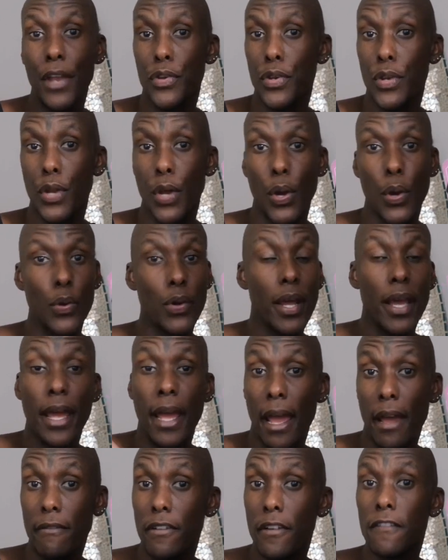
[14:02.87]
unknown,
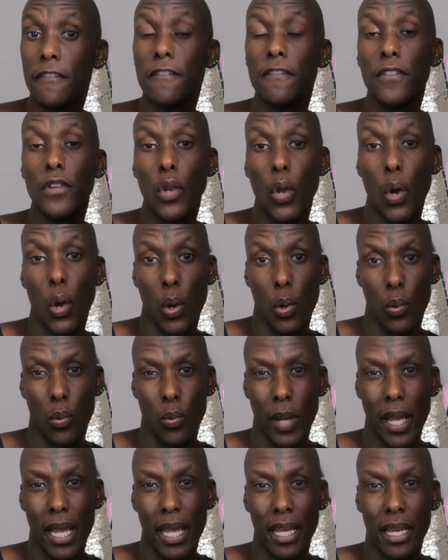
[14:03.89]
ever
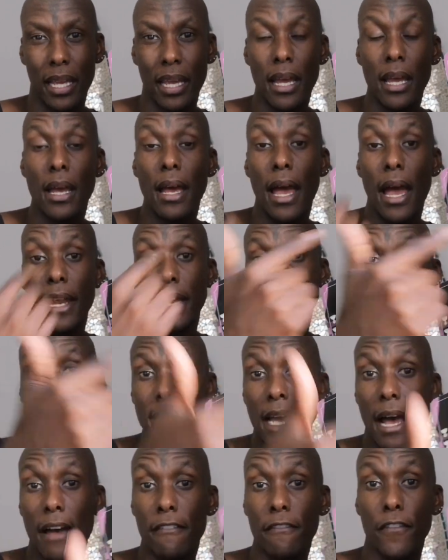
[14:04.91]
flowing. And
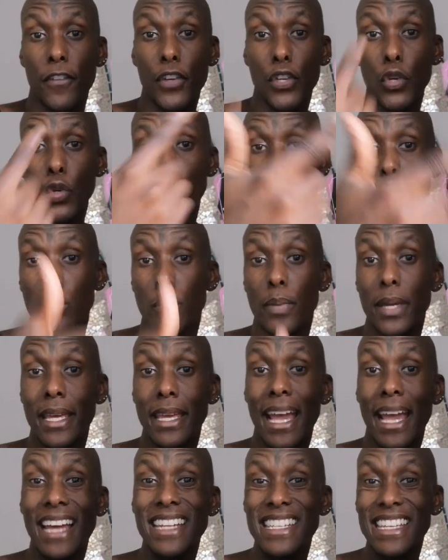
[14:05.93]
it's time for you to
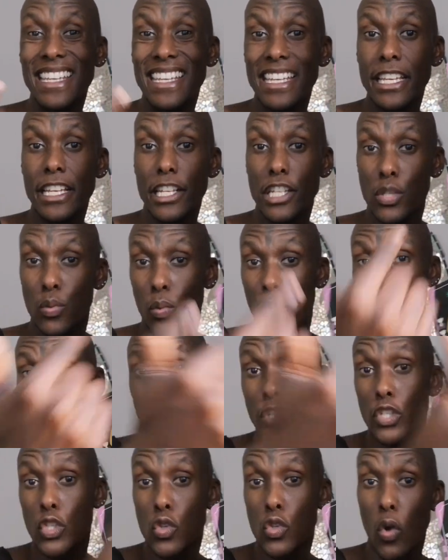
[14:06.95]
be at ease
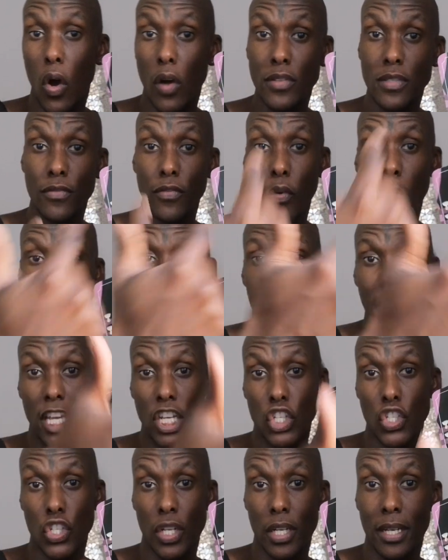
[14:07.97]
with this
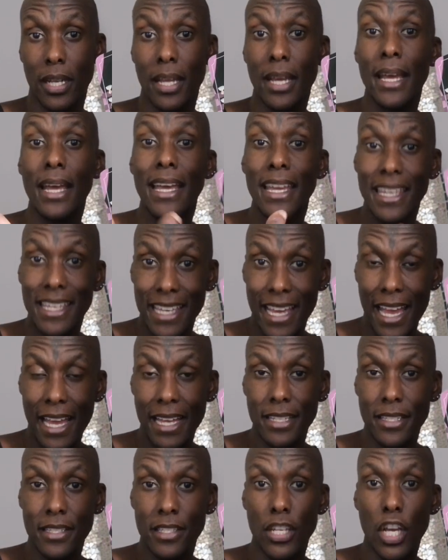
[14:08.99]
transformation.
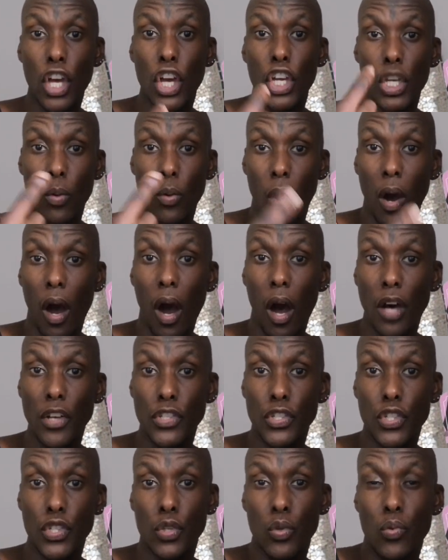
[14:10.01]
Yes, you are
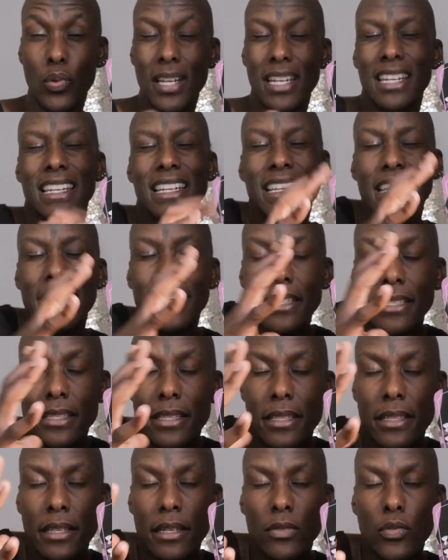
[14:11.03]
asked to
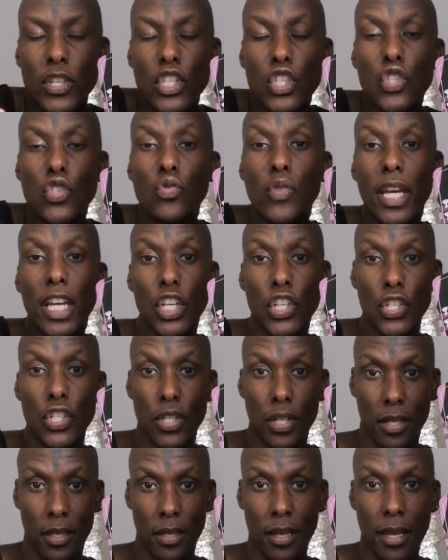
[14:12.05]
release the
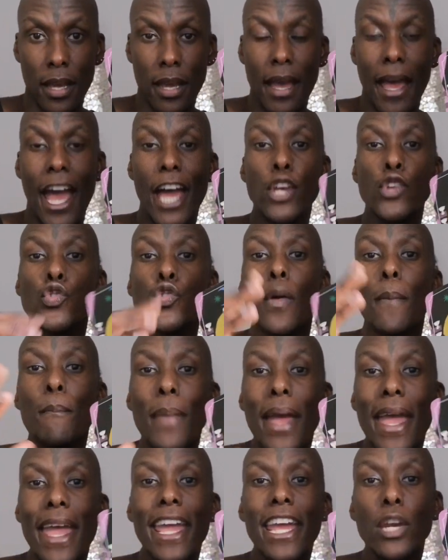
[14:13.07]
restriction and
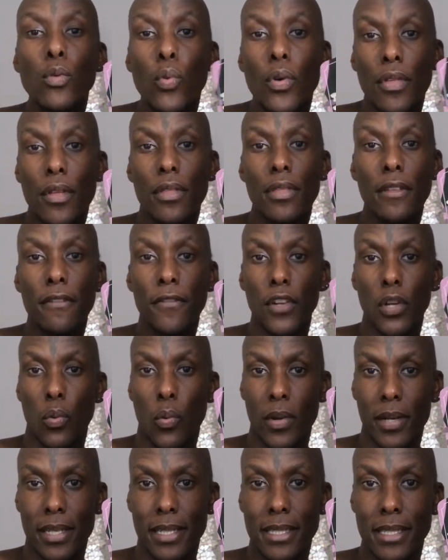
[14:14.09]
remain within the
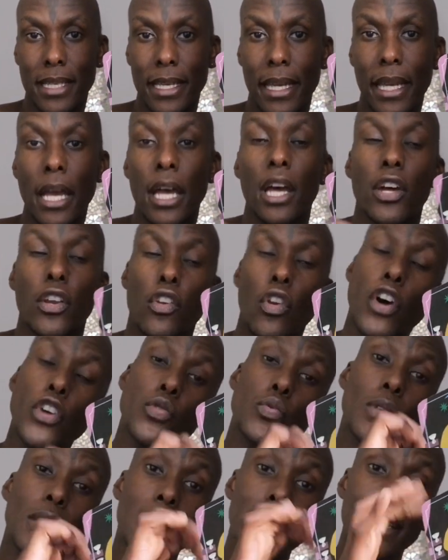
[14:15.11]
fluidity,
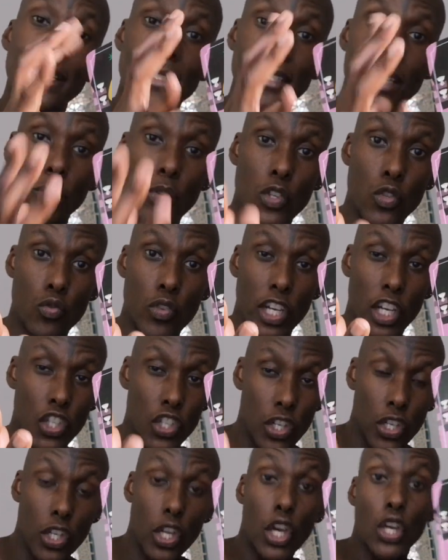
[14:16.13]
not release the
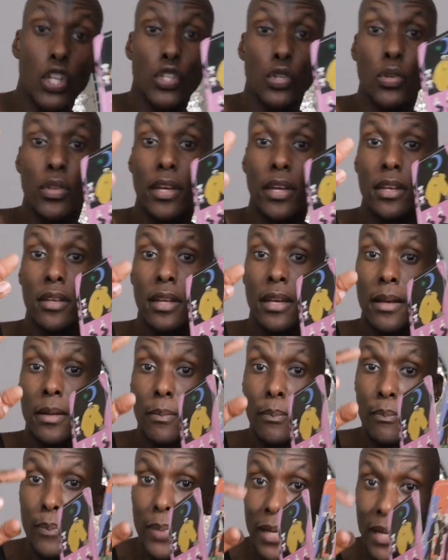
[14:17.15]
restriction to then
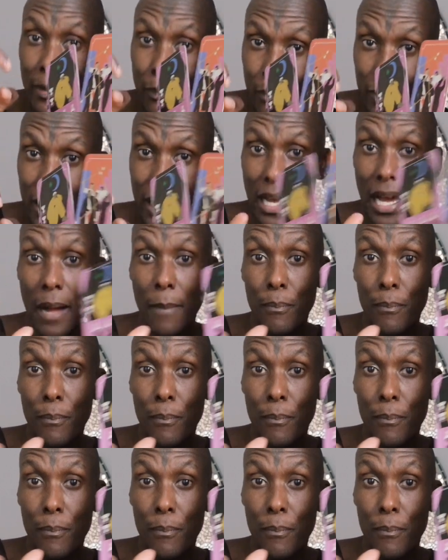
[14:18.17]
being